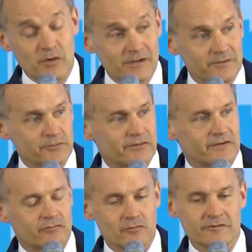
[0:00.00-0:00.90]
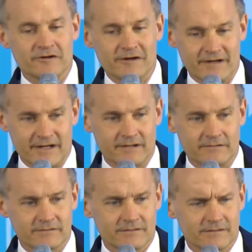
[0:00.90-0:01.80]
well, it was extraordinary.
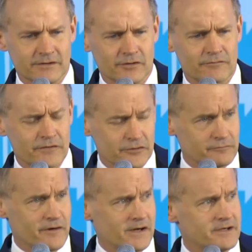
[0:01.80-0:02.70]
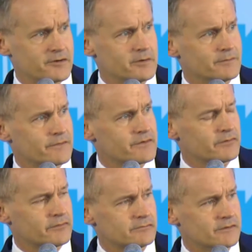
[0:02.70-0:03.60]
And the Good Friday Agreement, for
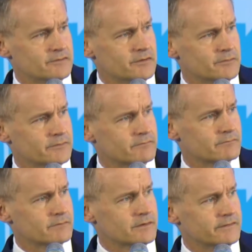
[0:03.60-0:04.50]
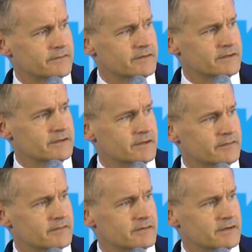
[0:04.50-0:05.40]
those who don't know, is
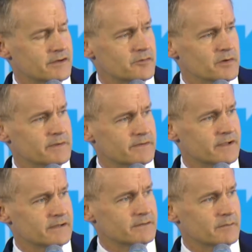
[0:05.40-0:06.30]
the agreement that